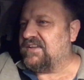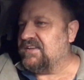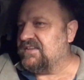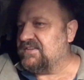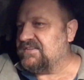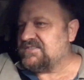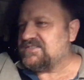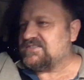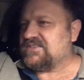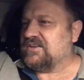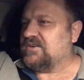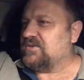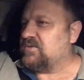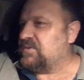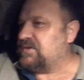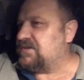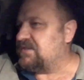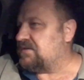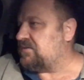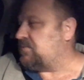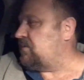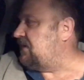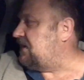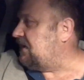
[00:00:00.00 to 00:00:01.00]
Uh, so we
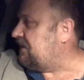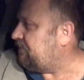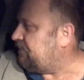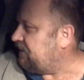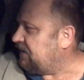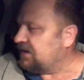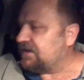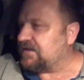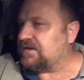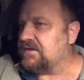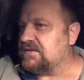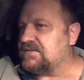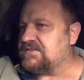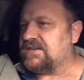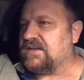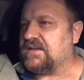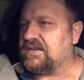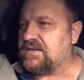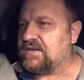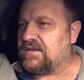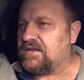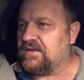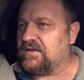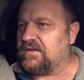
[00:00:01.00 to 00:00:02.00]
we're definitely going to
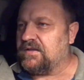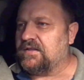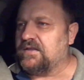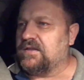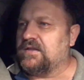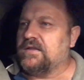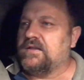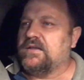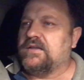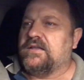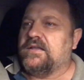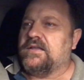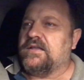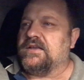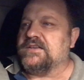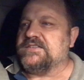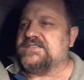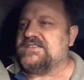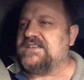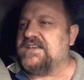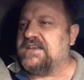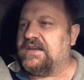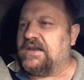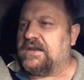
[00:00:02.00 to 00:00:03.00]
take a a
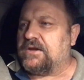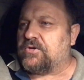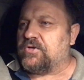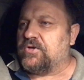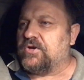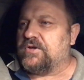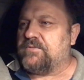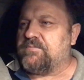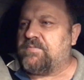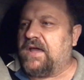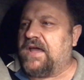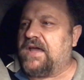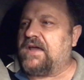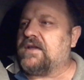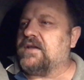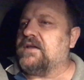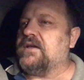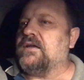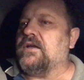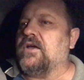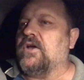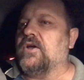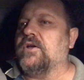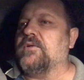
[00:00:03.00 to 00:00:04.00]
scenic route back
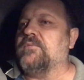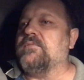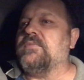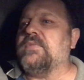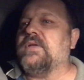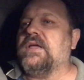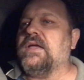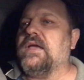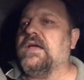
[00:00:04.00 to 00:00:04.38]
home.